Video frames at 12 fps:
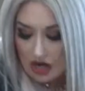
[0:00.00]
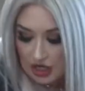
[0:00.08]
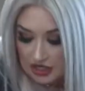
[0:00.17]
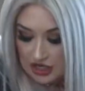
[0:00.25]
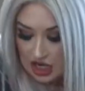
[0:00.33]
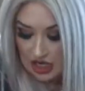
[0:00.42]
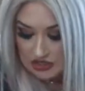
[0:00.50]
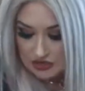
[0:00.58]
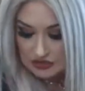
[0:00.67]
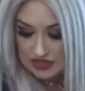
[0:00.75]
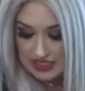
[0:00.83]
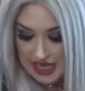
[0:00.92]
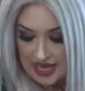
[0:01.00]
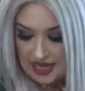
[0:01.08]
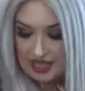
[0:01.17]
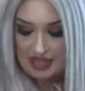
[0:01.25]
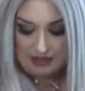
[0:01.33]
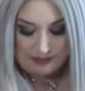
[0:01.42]
our nozzle today
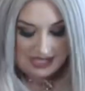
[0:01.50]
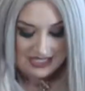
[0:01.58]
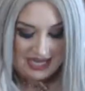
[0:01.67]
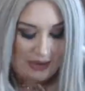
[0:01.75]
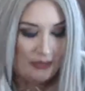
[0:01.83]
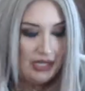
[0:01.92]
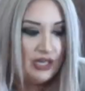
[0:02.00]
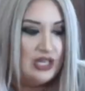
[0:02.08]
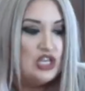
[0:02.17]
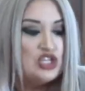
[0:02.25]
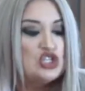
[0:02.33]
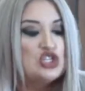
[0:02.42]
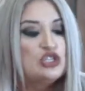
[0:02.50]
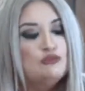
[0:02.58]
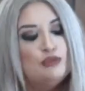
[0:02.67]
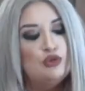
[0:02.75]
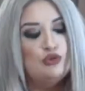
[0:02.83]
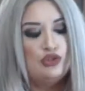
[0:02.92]
because I wanna
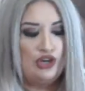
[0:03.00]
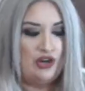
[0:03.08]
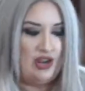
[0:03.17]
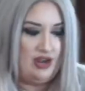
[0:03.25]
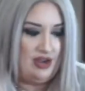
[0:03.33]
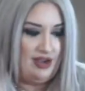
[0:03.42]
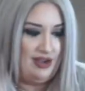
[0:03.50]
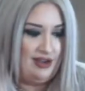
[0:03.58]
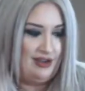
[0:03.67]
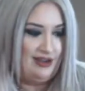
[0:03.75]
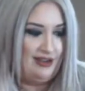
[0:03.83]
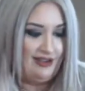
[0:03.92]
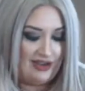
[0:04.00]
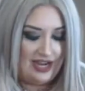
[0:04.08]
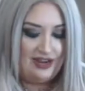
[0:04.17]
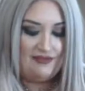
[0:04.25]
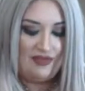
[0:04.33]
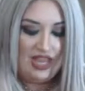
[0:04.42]
smooth your hair, all
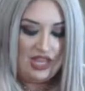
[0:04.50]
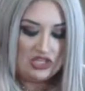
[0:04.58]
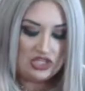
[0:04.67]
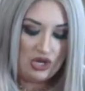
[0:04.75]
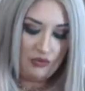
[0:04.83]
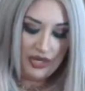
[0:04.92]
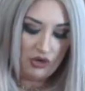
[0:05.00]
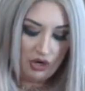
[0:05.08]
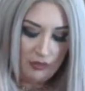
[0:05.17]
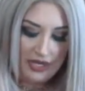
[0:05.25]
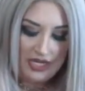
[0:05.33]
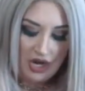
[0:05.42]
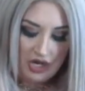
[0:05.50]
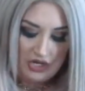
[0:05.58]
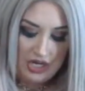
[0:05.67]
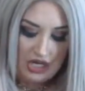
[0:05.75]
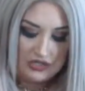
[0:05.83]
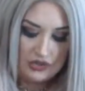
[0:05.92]
right? So we incorporate our
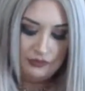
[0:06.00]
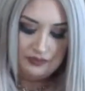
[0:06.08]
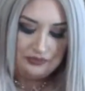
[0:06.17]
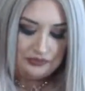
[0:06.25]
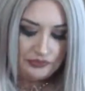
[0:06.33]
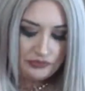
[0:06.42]
nozzle,